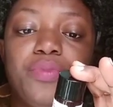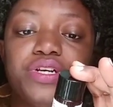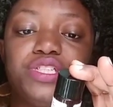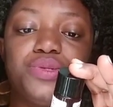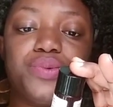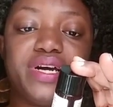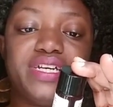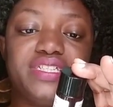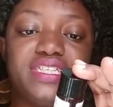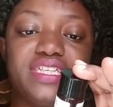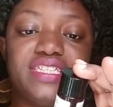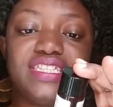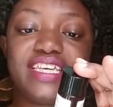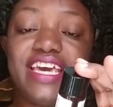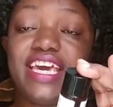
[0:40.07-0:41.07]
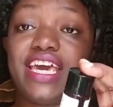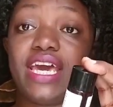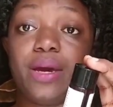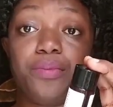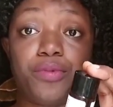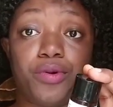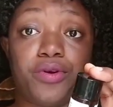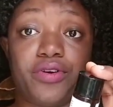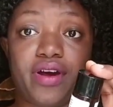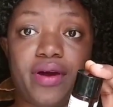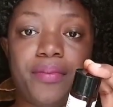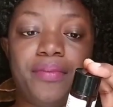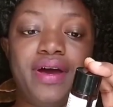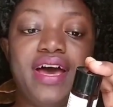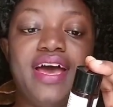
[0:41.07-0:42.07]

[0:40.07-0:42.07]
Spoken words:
moisturizing skincare program,